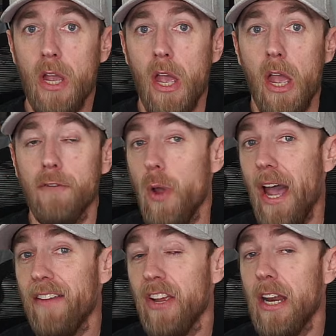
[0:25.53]
If you
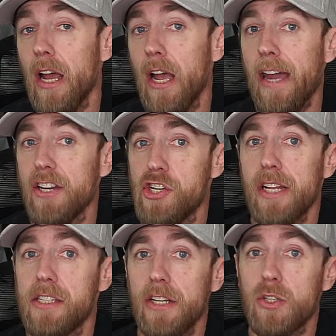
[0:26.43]
haven't had a
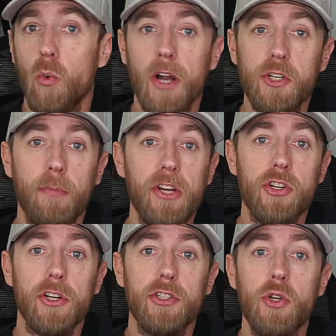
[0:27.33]
chance yet to watch, make
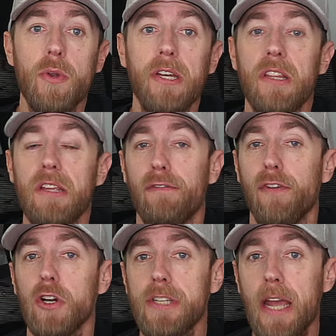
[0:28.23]
sure to tune into the
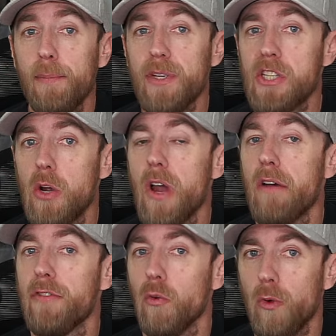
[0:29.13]
first episode
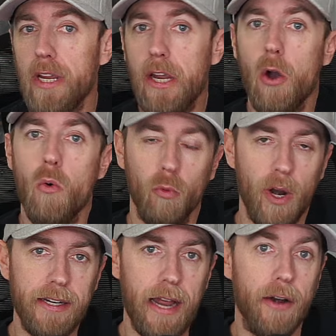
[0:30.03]
of the Rico
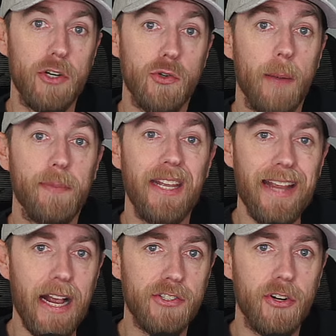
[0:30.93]
Rundown. It dropped
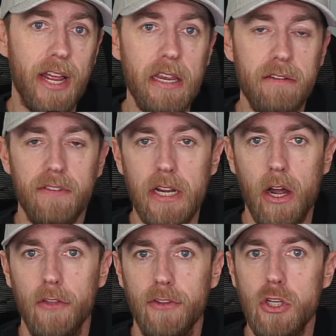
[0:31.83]
yesterday evening
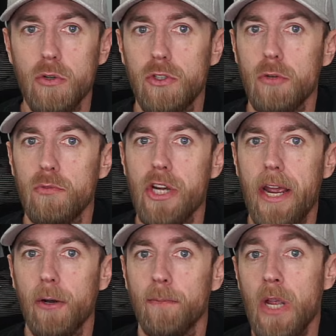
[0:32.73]
on the YouTube
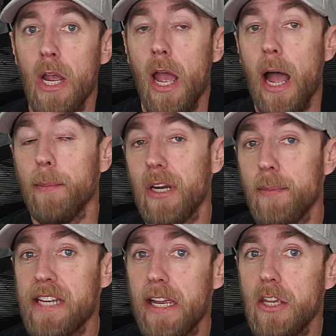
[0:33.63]
channel. I'm going to
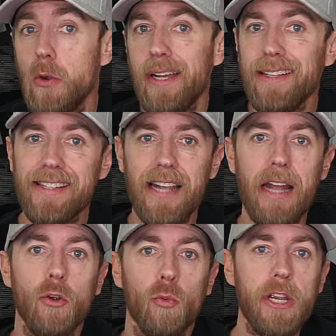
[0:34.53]
be taking you
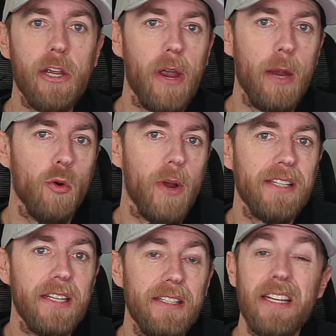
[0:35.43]
inside the Rico Abreu
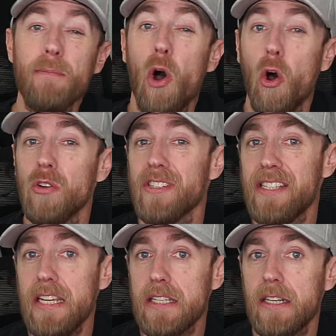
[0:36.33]
Racing team all
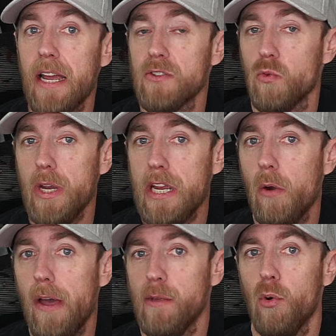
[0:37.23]
season as
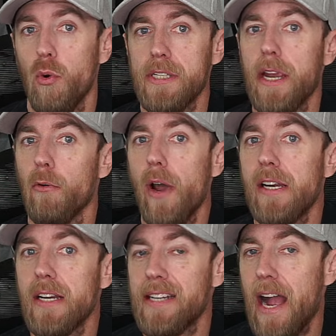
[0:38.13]
Rico and the boys get
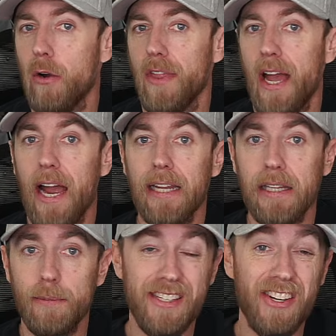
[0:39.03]
ready to tackle the High
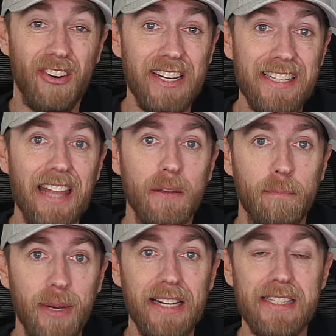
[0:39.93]
Limit Series and the
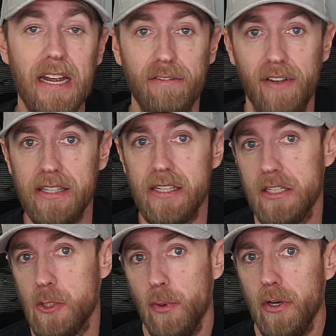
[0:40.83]
biggest events
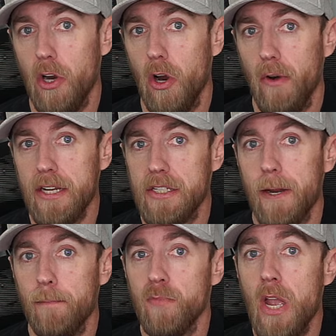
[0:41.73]
in sprint car
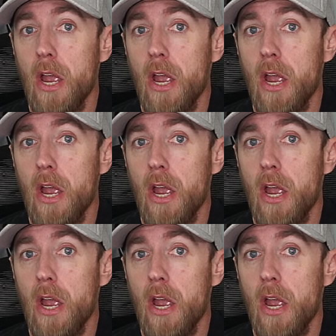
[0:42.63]
racing.